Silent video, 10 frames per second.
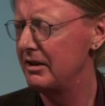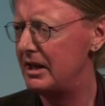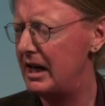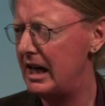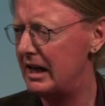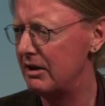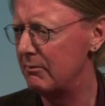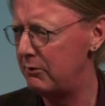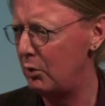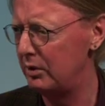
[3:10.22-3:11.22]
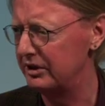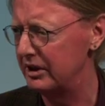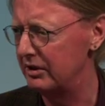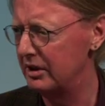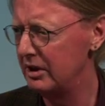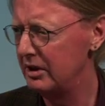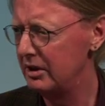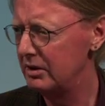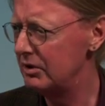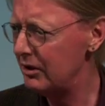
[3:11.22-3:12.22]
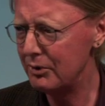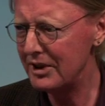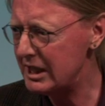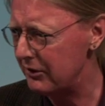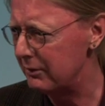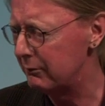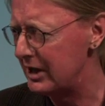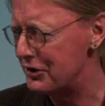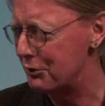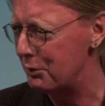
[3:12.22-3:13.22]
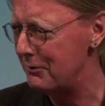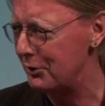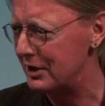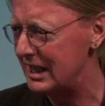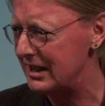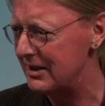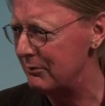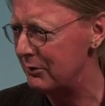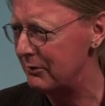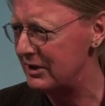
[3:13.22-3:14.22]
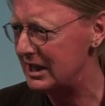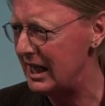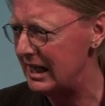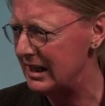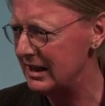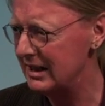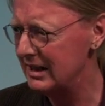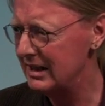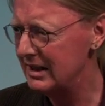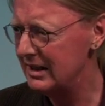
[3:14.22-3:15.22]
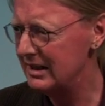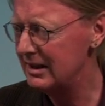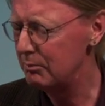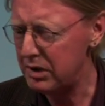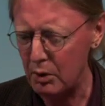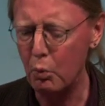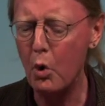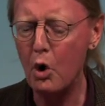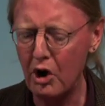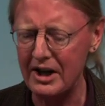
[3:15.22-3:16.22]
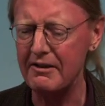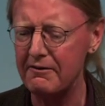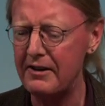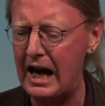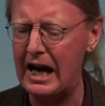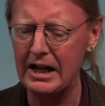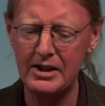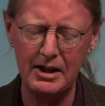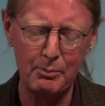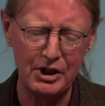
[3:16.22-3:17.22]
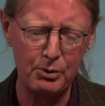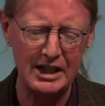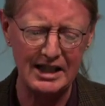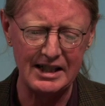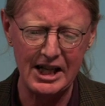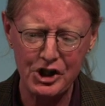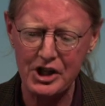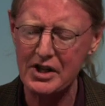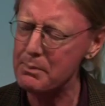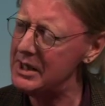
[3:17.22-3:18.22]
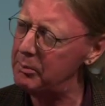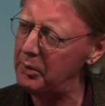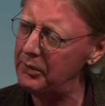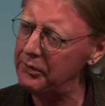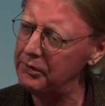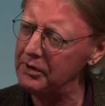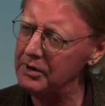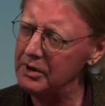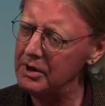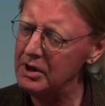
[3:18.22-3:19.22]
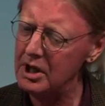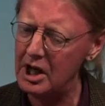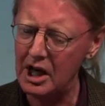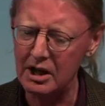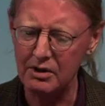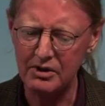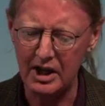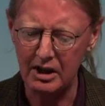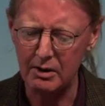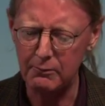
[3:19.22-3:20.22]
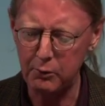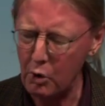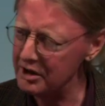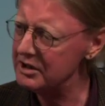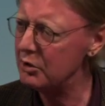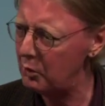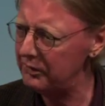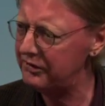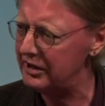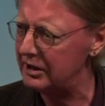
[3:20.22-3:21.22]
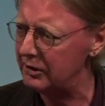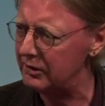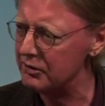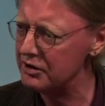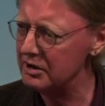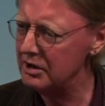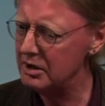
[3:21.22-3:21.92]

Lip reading: that had unfolded, not only on the Fraser River in 1858, but war, in fact, between indigenous peoples and foreign gold seekers